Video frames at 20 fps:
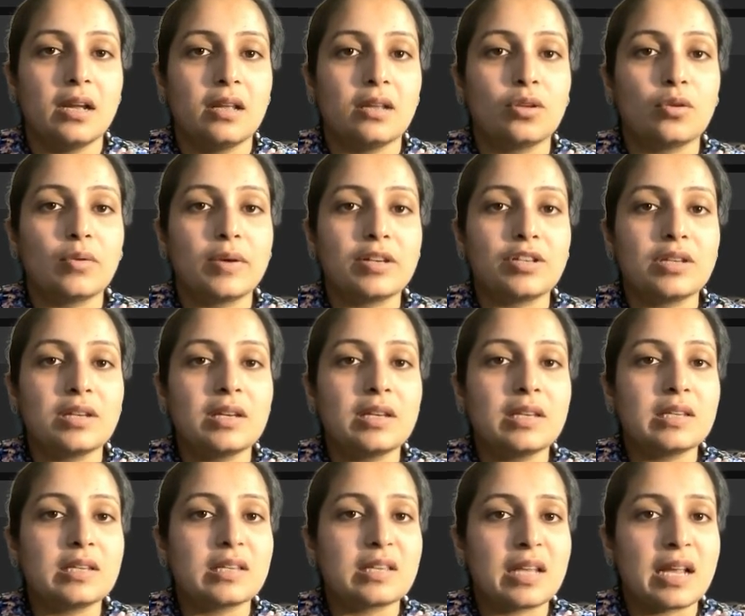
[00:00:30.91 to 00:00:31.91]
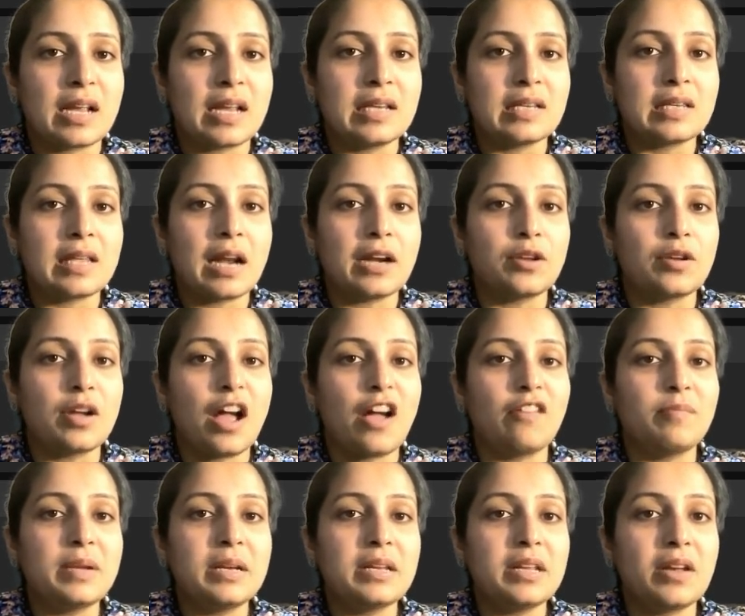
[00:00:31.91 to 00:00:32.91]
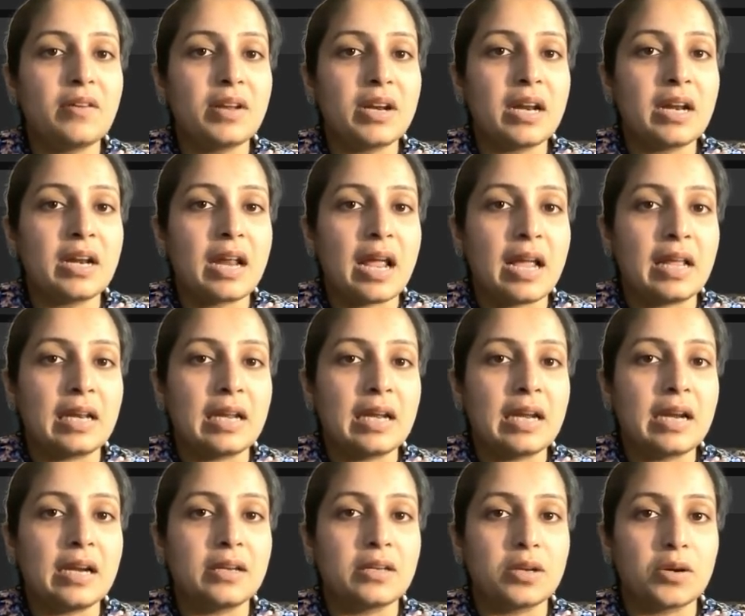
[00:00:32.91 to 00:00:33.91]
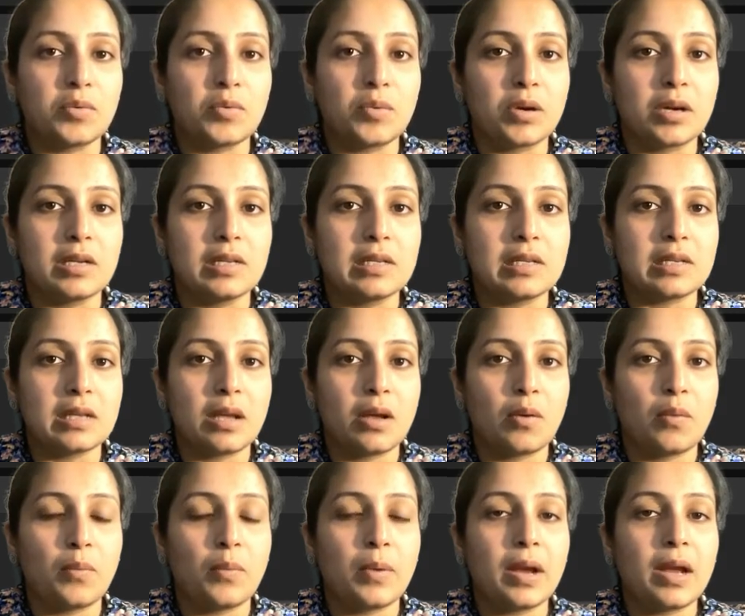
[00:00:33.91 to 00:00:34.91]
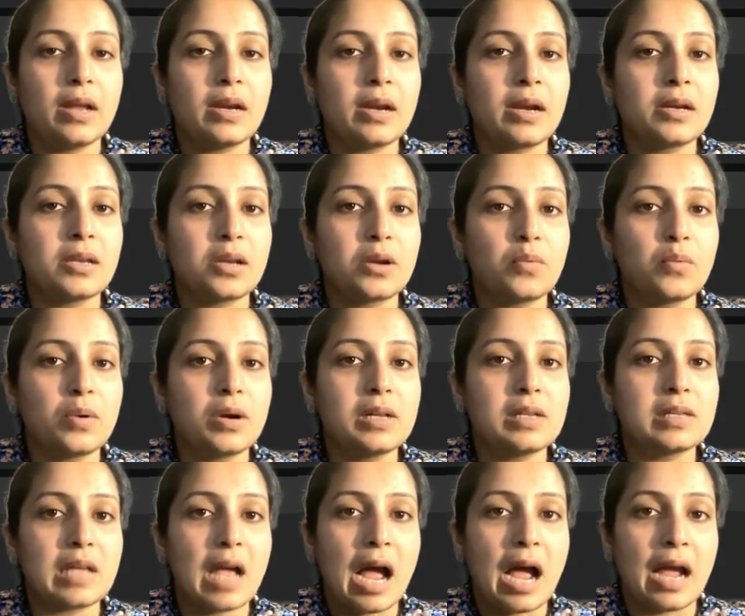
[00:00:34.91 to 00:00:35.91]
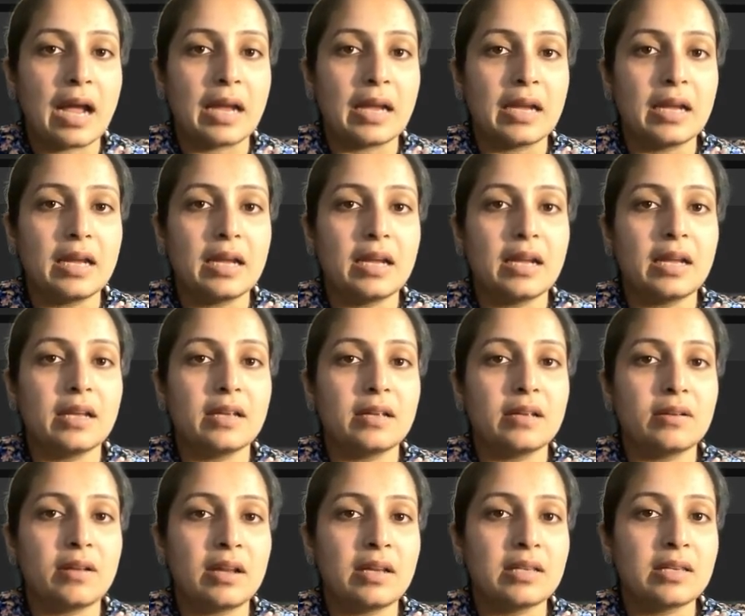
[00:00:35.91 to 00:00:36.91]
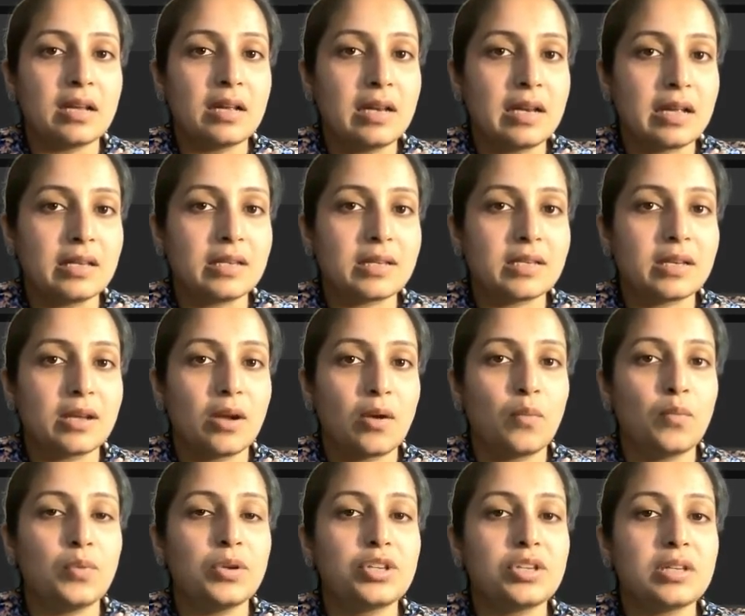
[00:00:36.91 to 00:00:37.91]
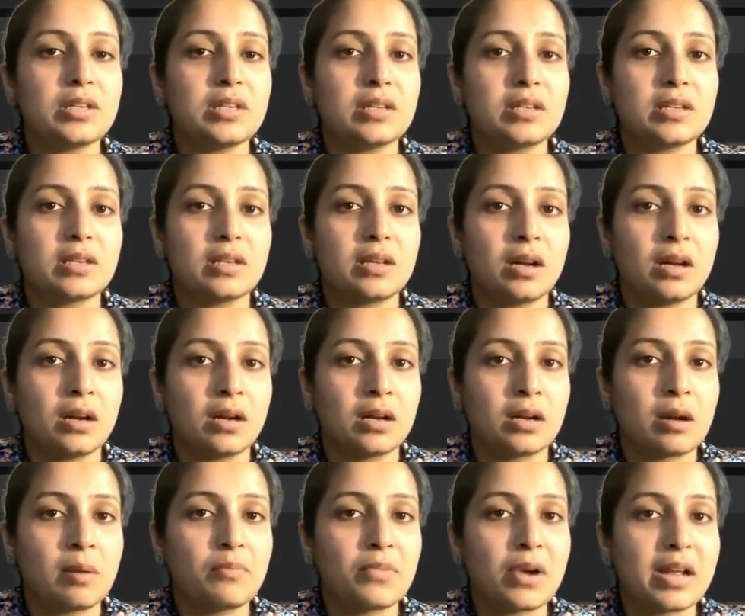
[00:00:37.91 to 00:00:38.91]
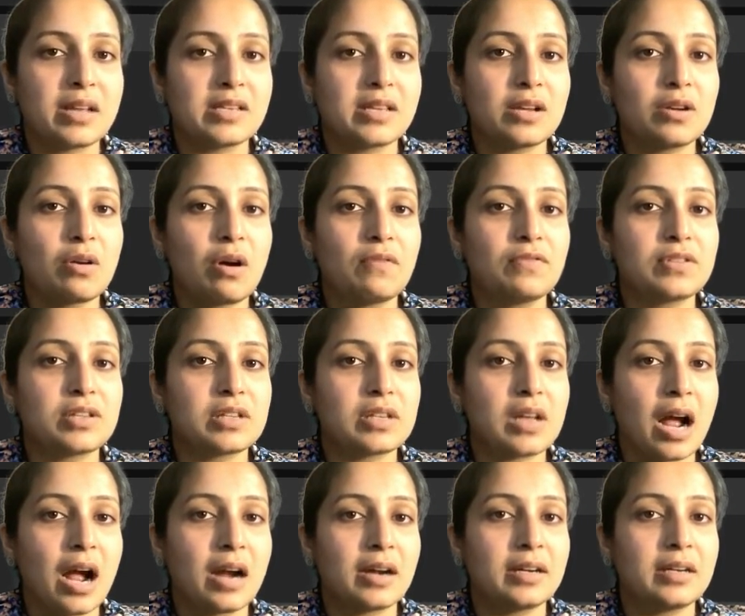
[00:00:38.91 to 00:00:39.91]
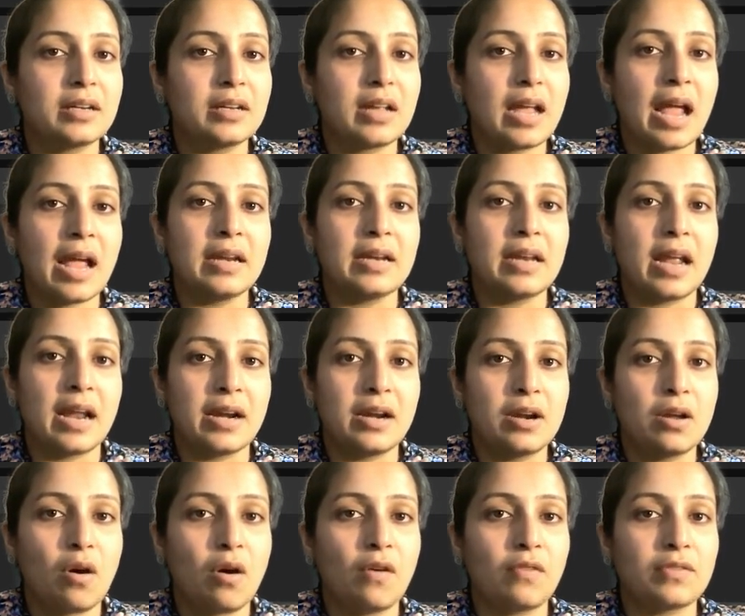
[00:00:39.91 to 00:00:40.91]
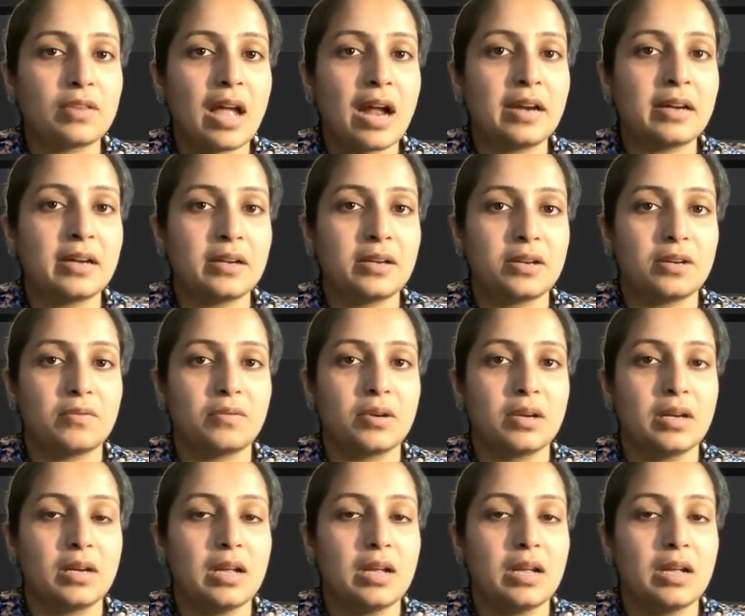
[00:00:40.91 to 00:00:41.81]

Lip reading: The question says that you have been given an array intervals where intervals I is a list which is comprising of start and end of that interval.